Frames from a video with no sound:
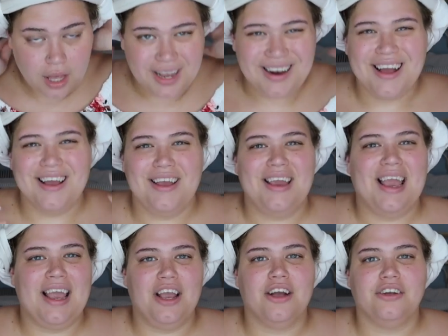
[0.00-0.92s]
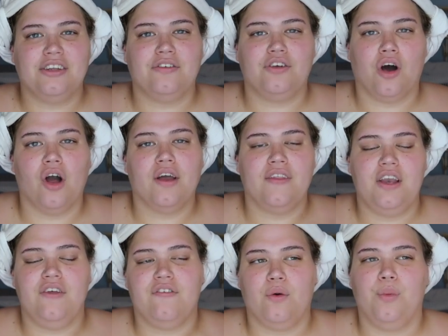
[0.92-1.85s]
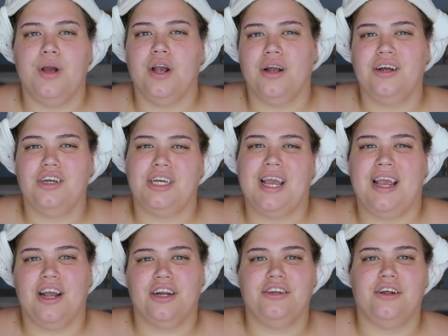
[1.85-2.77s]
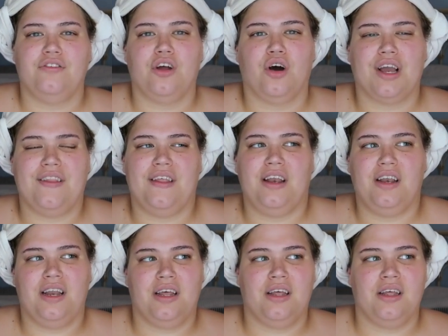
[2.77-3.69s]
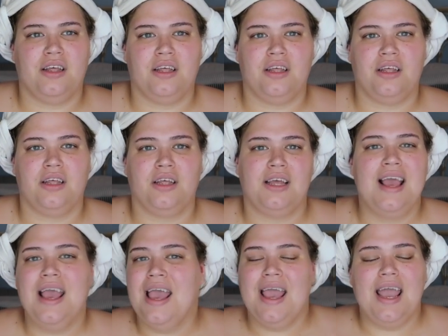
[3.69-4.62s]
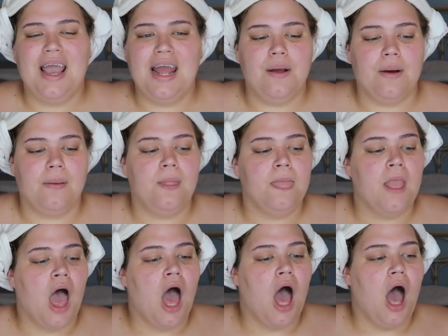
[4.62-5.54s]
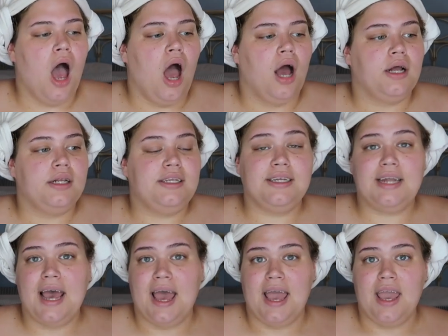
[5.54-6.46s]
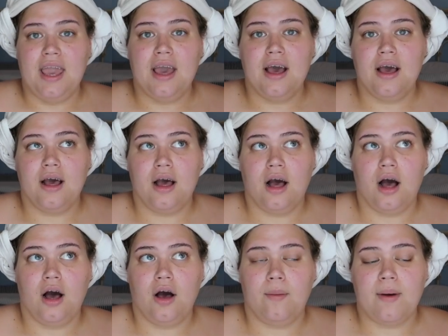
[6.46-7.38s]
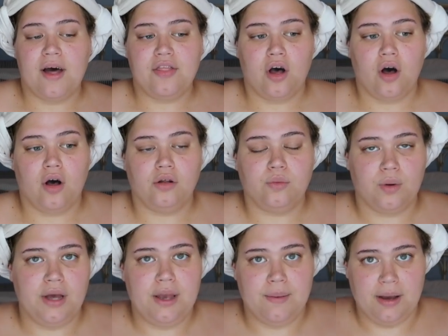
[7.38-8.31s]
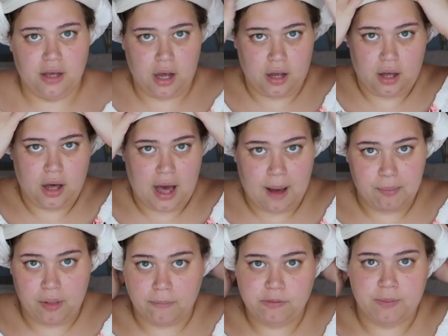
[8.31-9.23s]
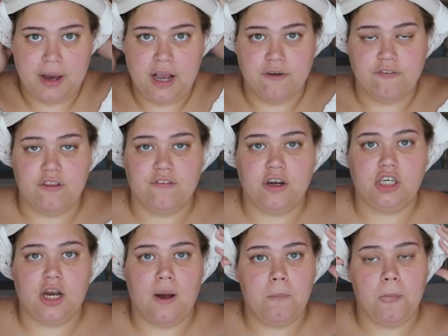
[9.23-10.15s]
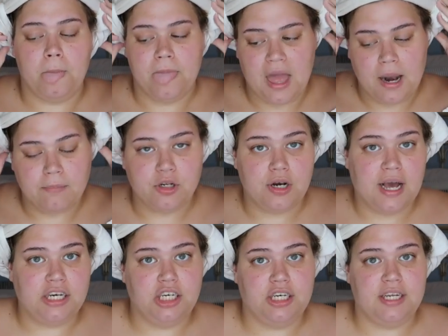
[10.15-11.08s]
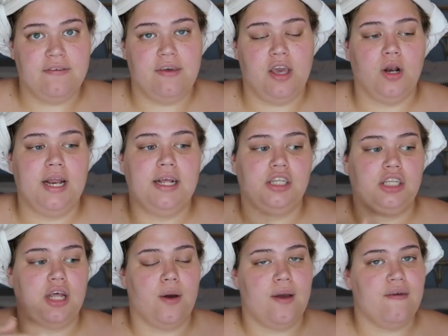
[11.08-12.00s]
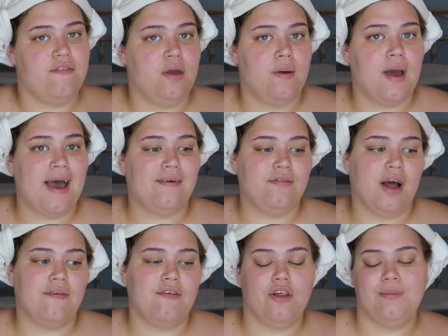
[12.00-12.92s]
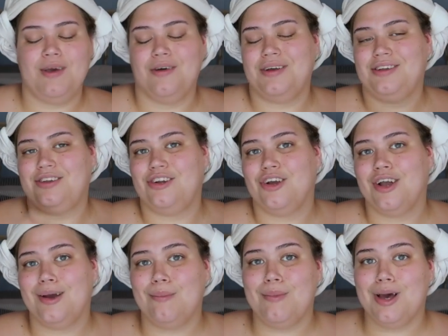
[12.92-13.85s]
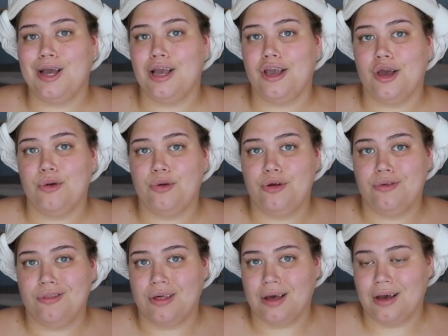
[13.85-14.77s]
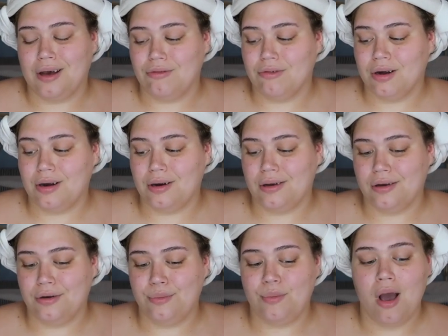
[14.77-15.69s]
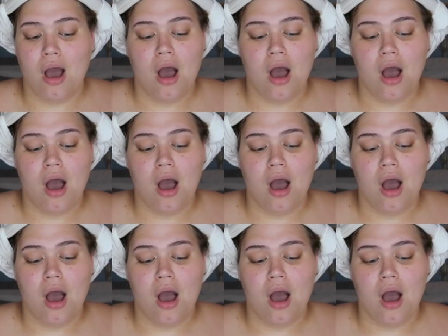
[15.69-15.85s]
You know how you can't hear yourself talking, then you feel weird because you can't hear yourself talking, then anyway, today I thought, well anyway, I plopped my hair for the first time and I'm doing an IGTV on it. So if you have not followed me on Instagram, go do that right now.